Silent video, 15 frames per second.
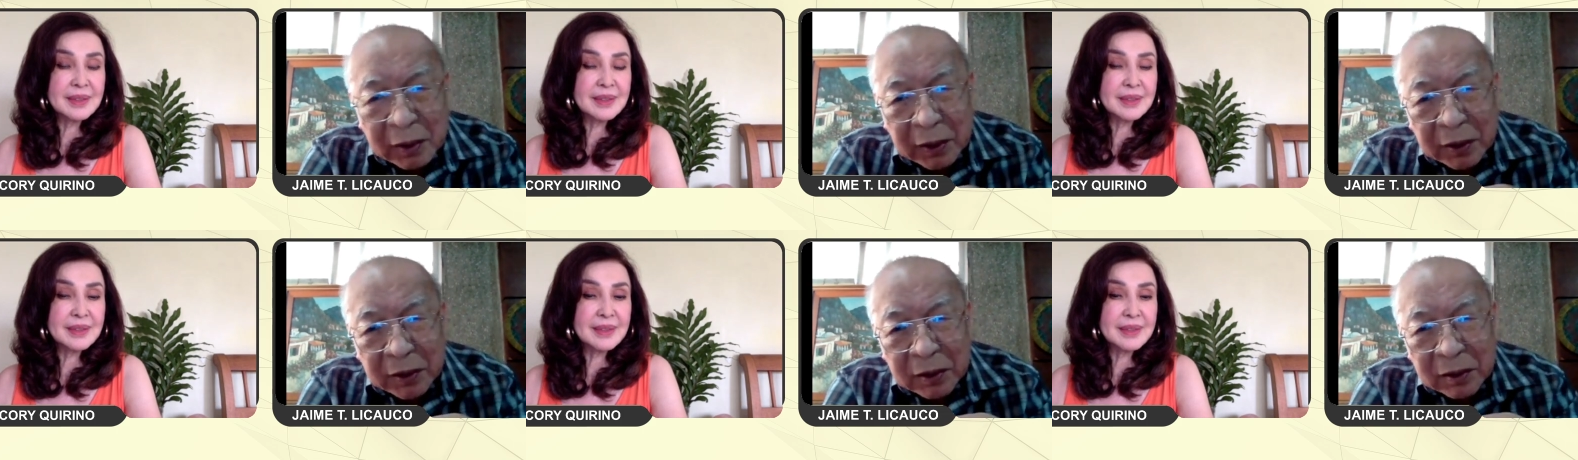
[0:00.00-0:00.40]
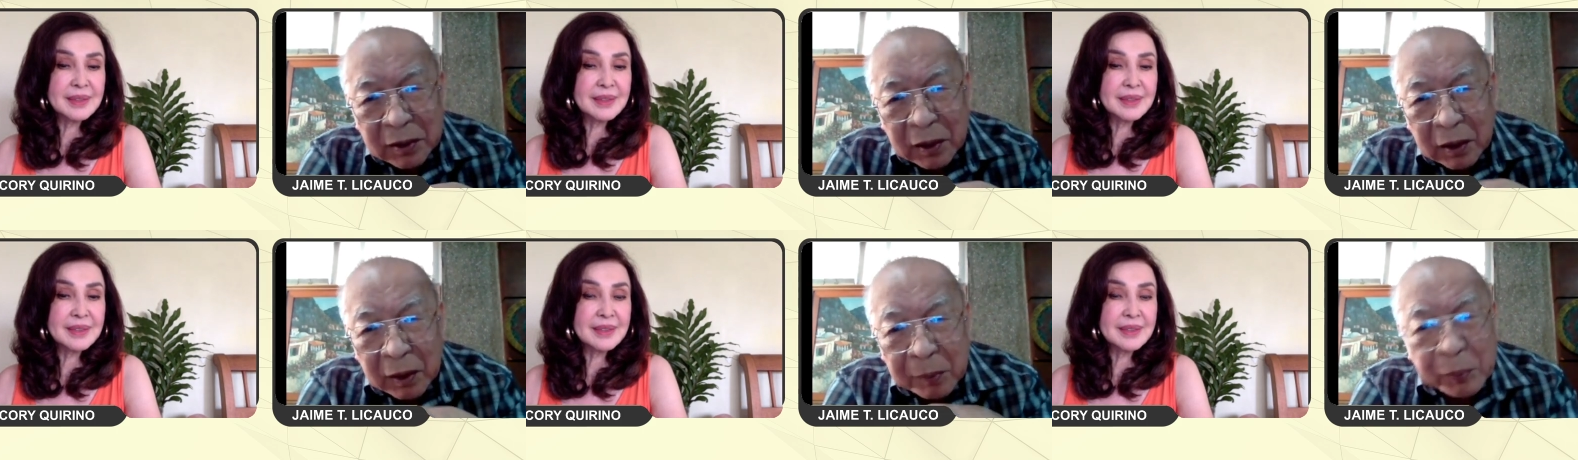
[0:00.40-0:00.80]
Speaker 1: is
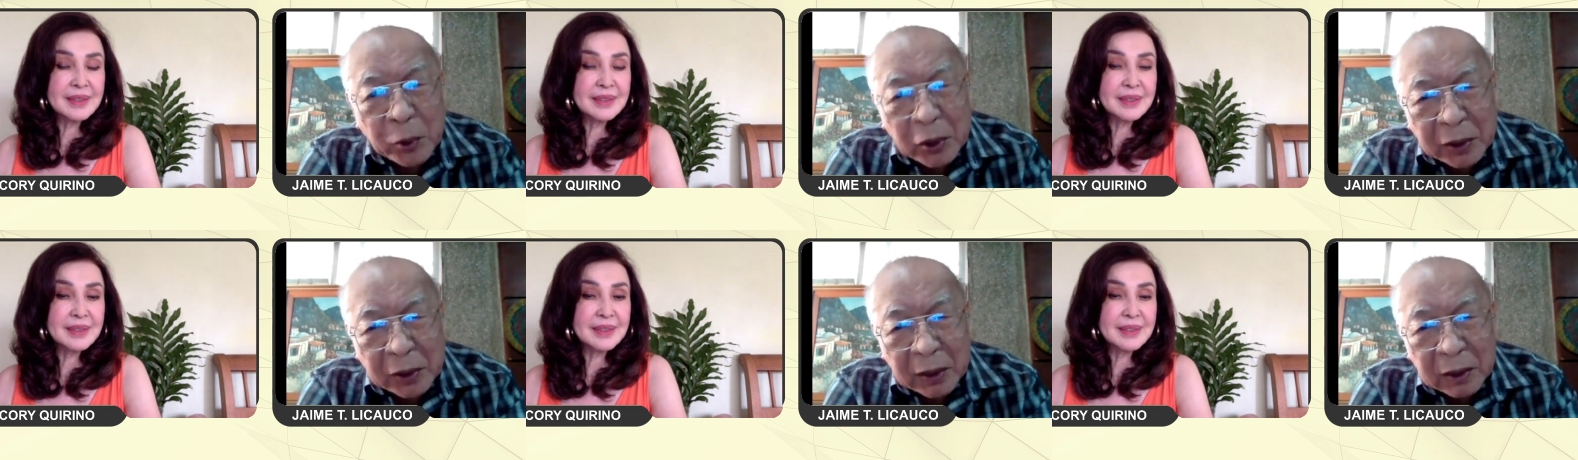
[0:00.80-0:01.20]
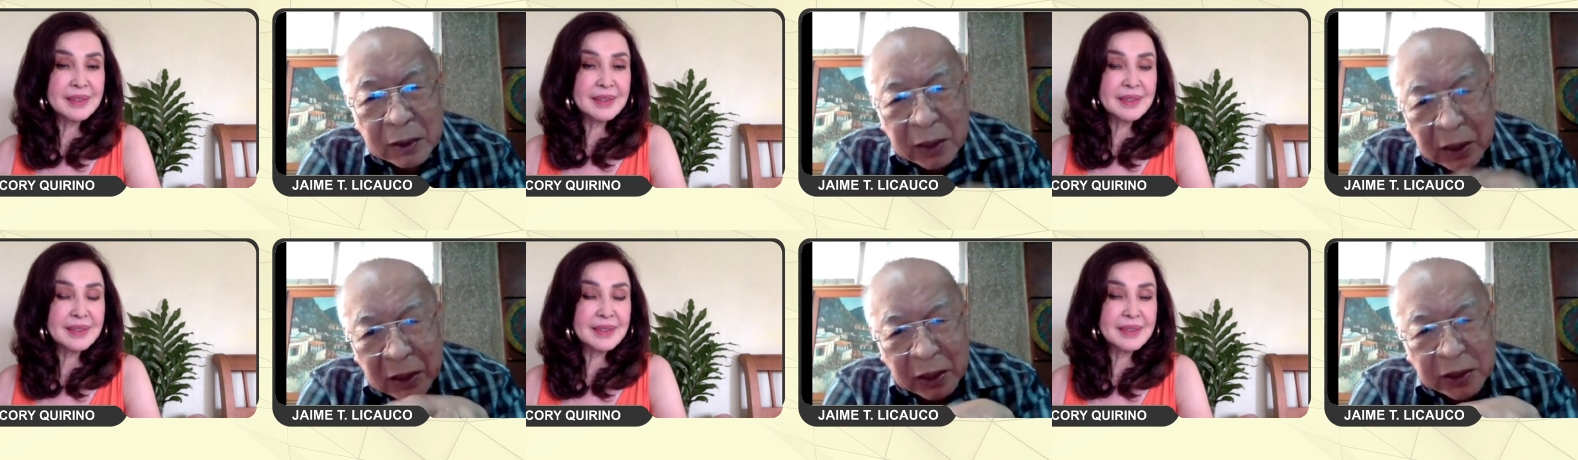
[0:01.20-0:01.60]
important
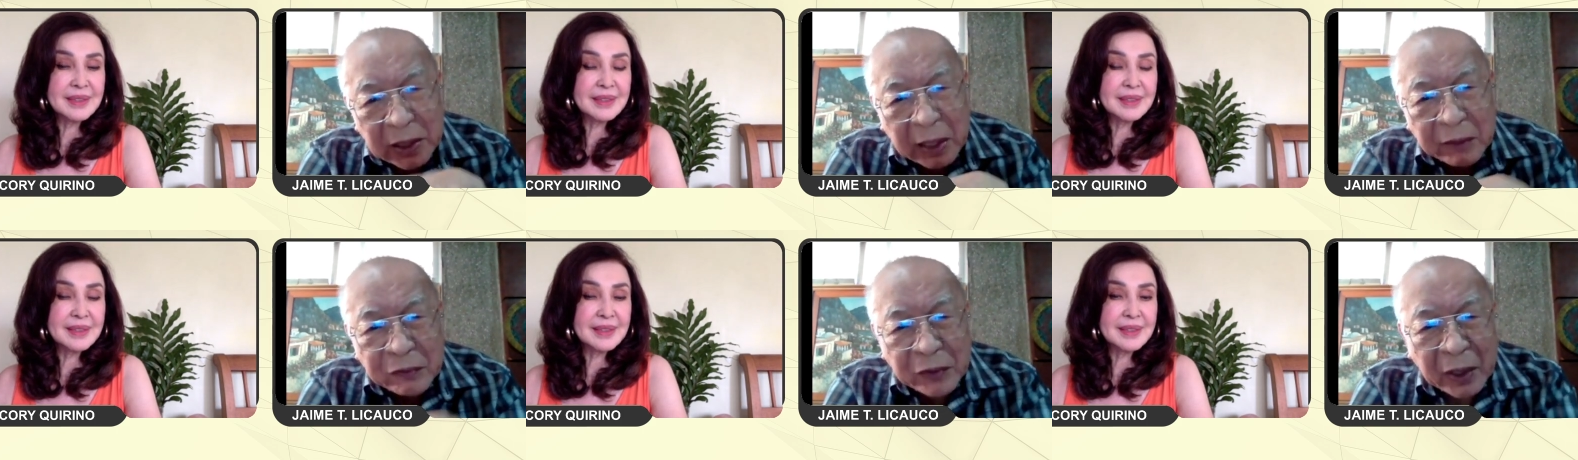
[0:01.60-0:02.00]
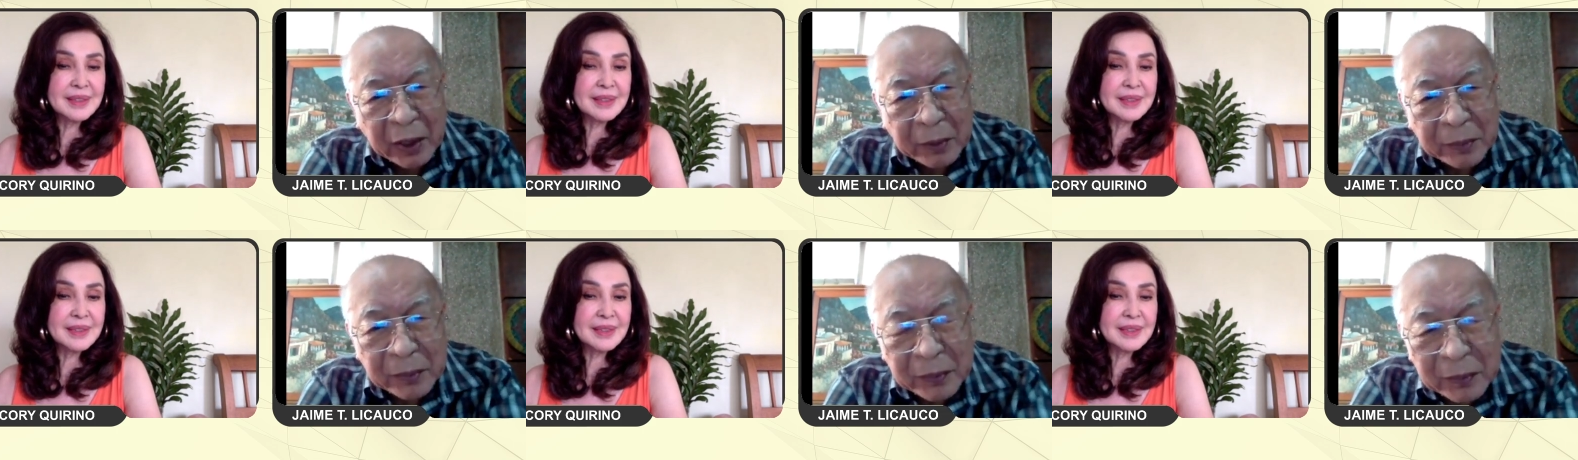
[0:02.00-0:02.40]
in this
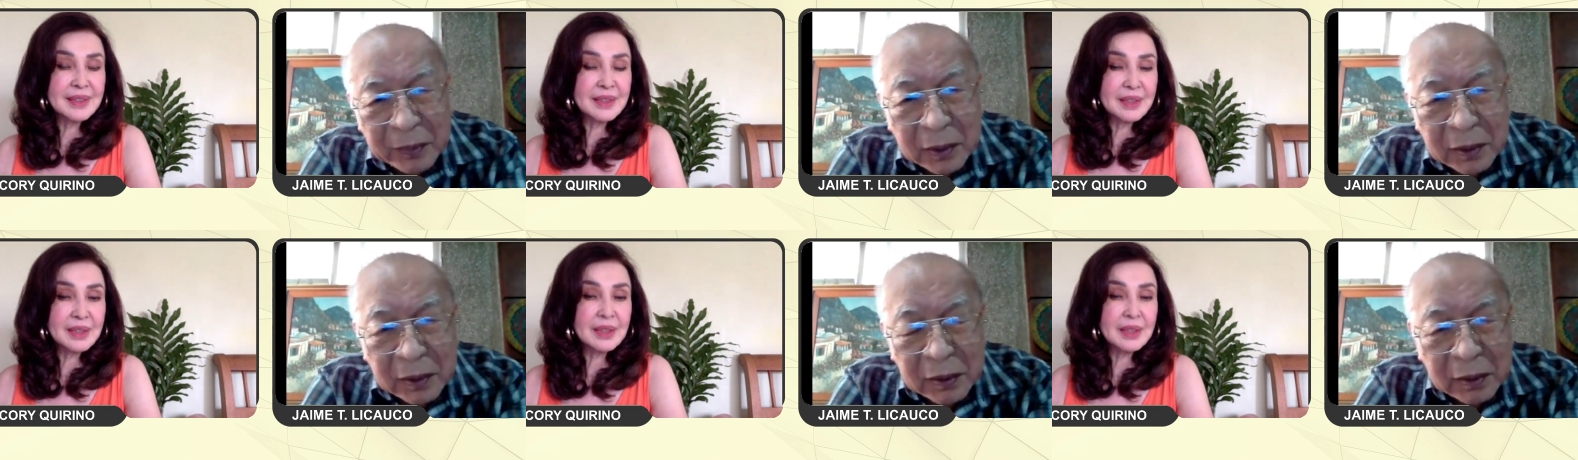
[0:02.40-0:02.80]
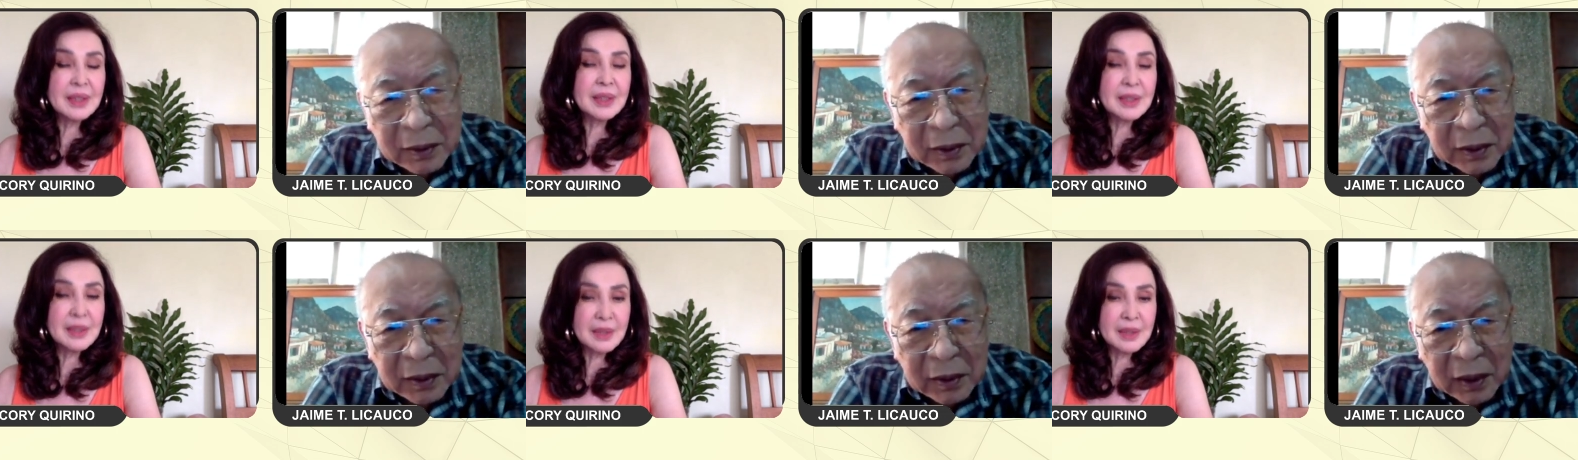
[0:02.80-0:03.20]
lifetime,
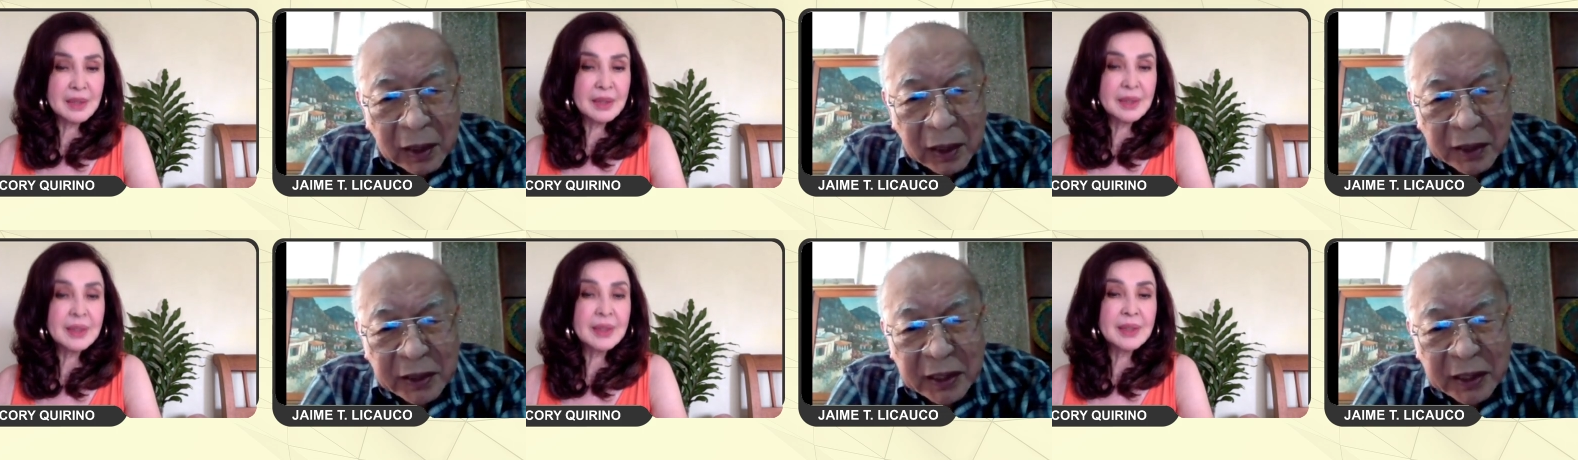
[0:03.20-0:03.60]
as a